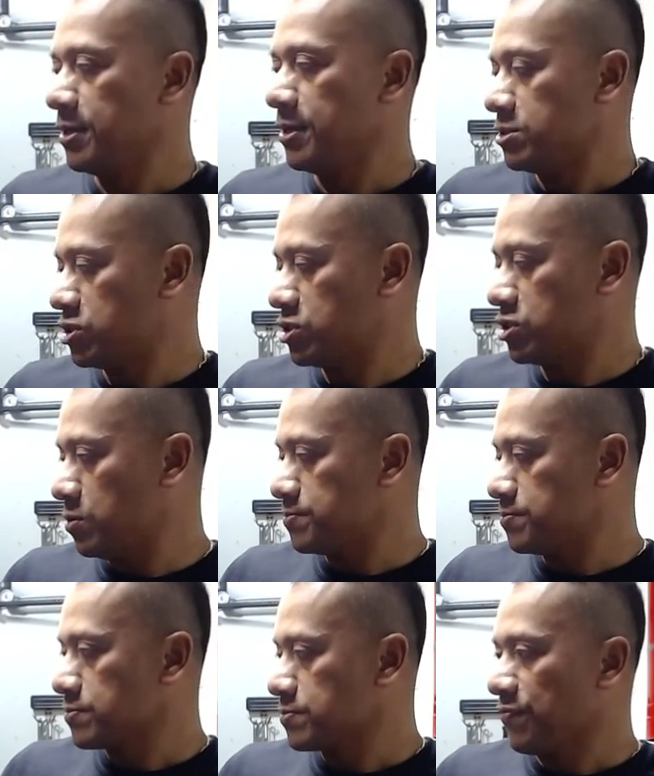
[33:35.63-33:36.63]
So
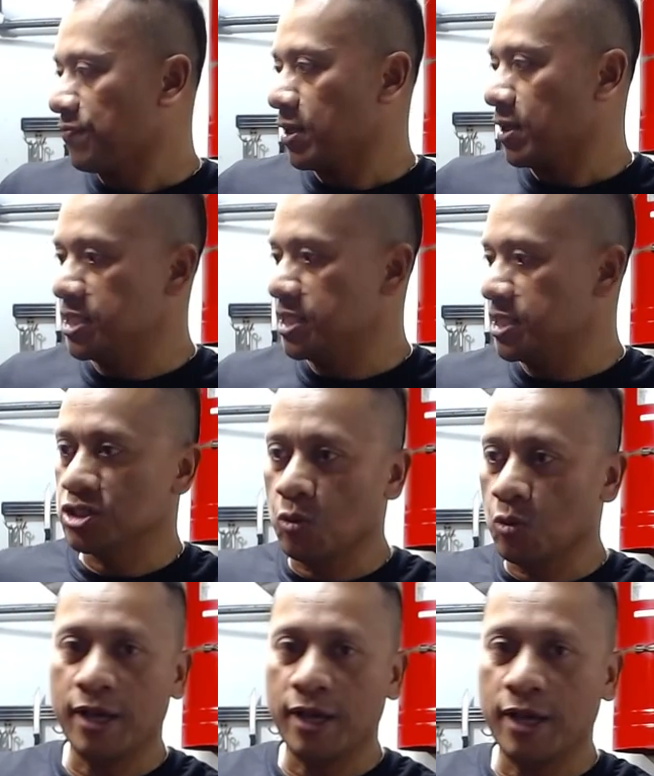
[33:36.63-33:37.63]
this is the
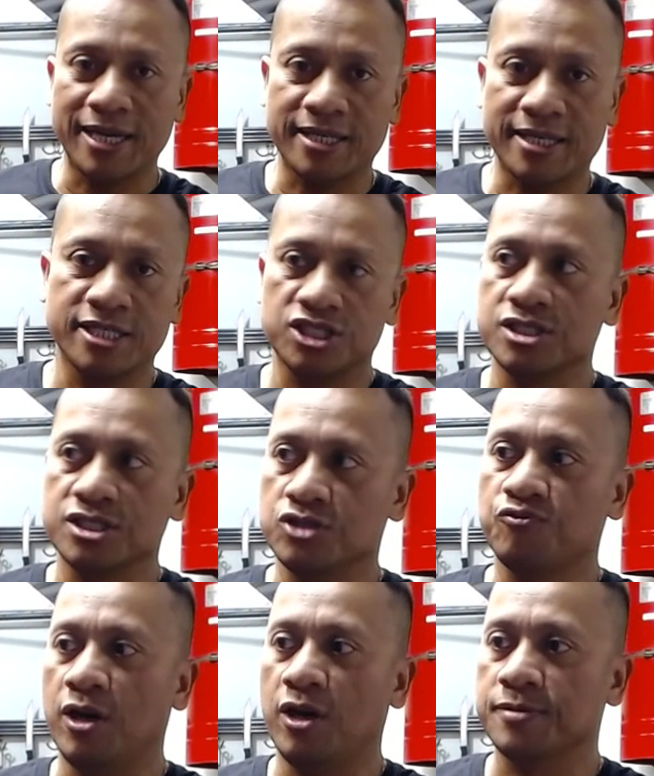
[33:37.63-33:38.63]
way my kitchen is
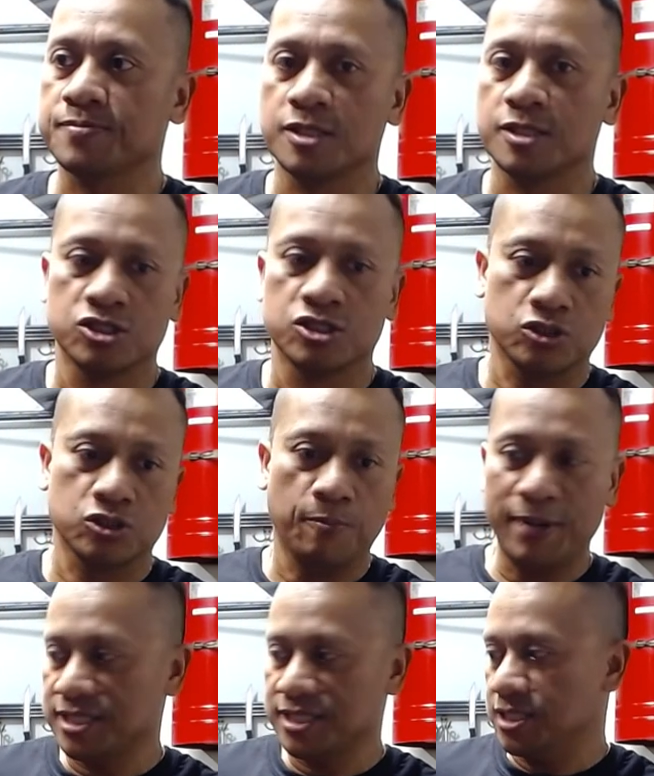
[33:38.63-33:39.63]
run. So
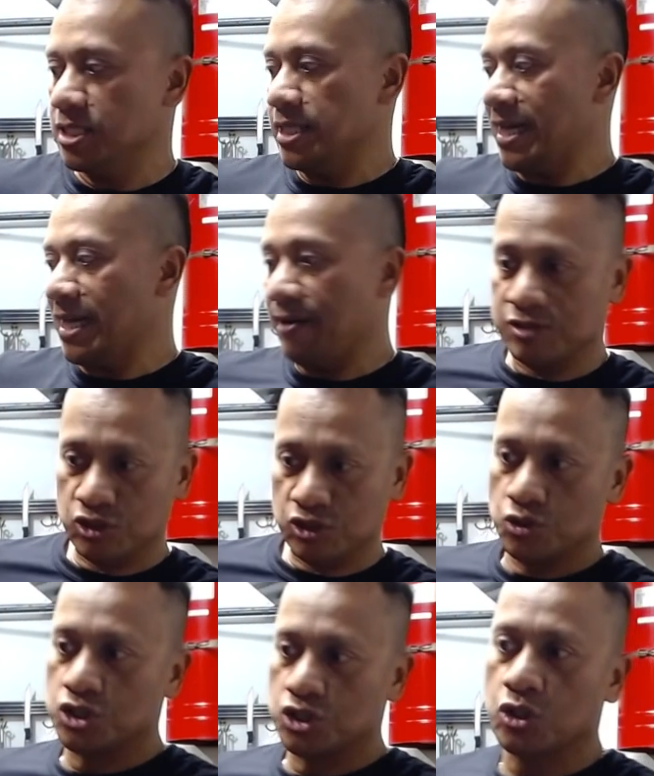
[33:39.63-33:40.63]
basically I have the two
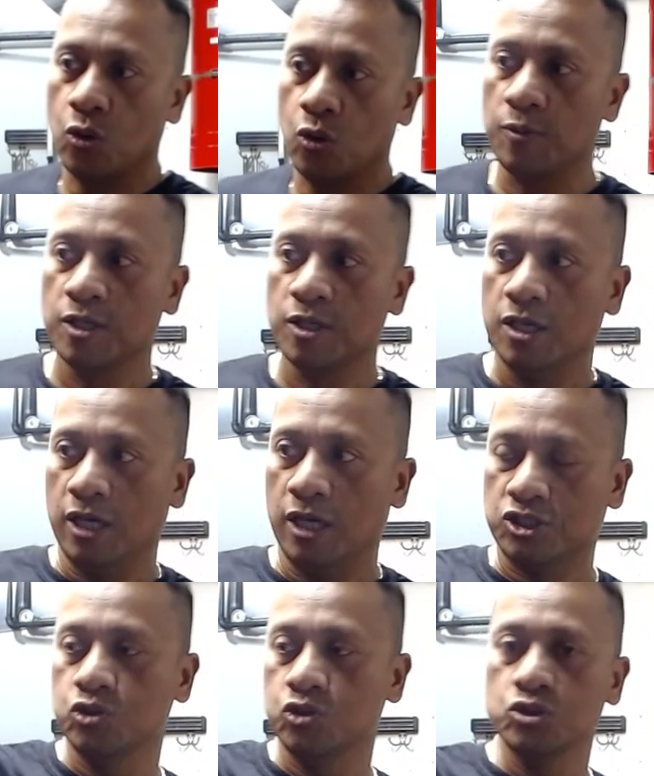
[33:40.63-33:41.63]
stove, a
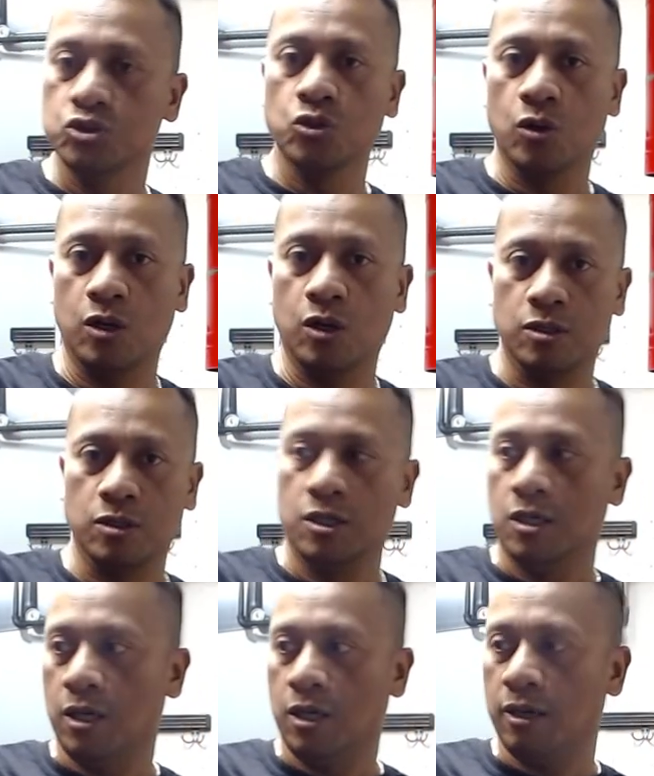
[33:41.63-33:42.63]
two door
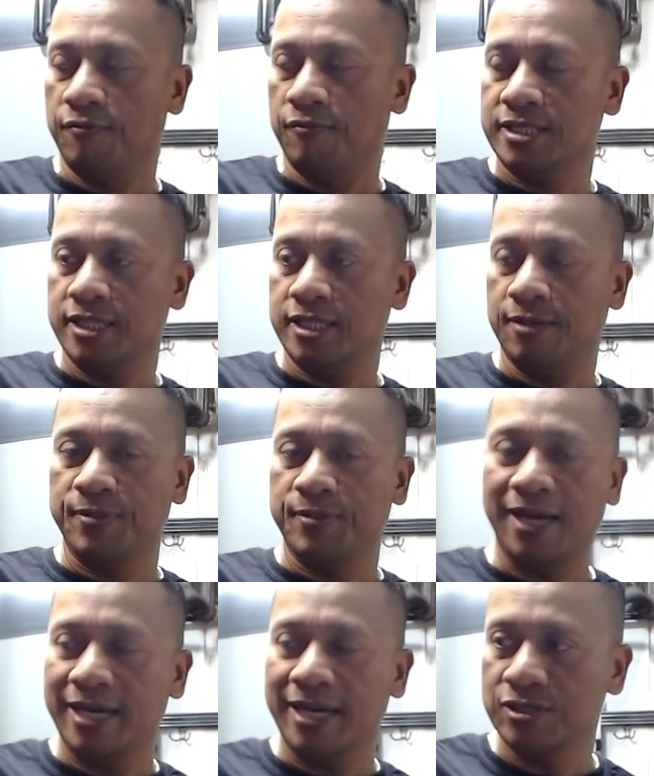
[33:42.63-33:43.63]
uh, right there
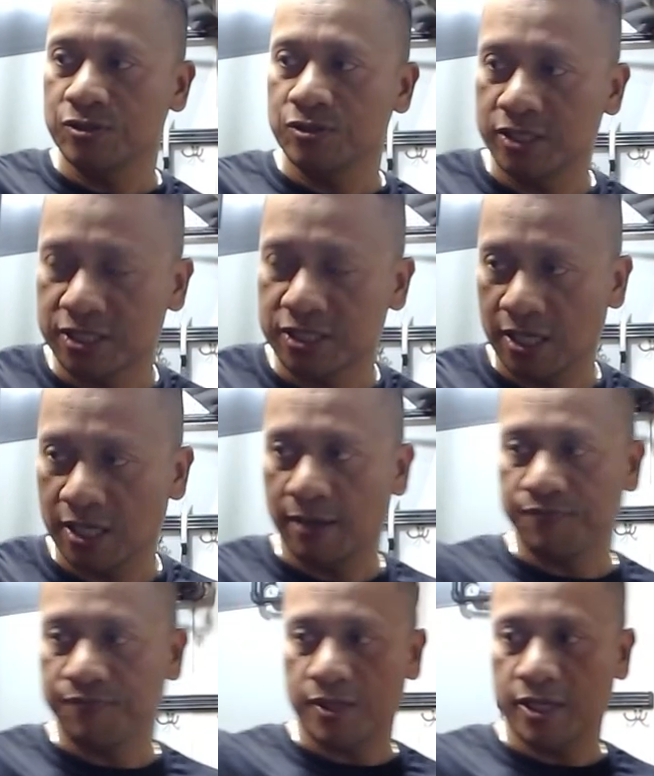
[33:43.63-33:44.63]
behind you um,
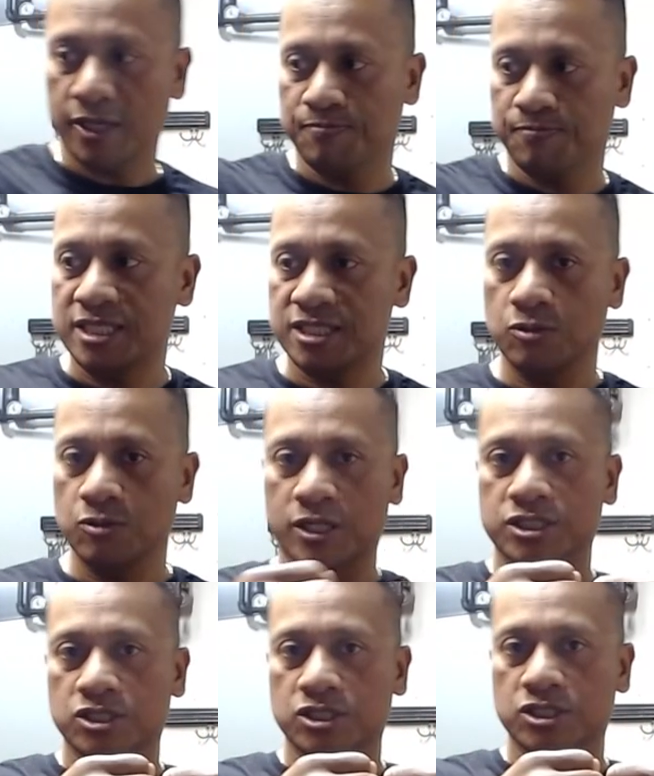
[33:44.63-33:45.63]
it's basically one of
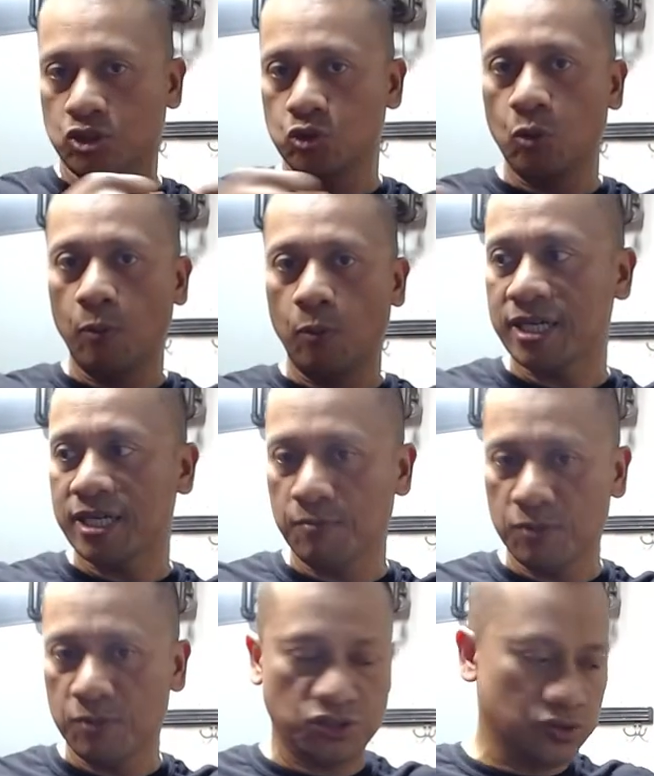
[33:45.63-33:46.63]
these two big
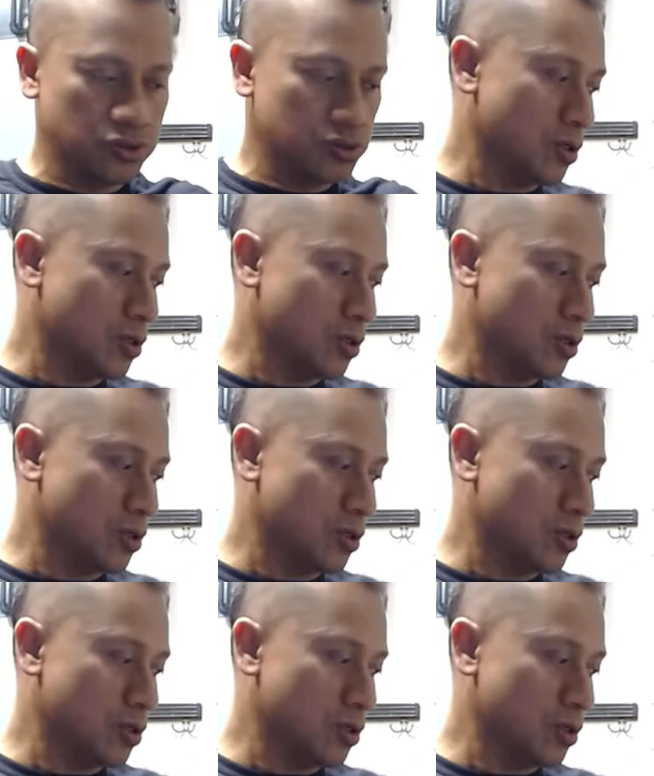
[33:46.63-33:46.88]
commercial doors.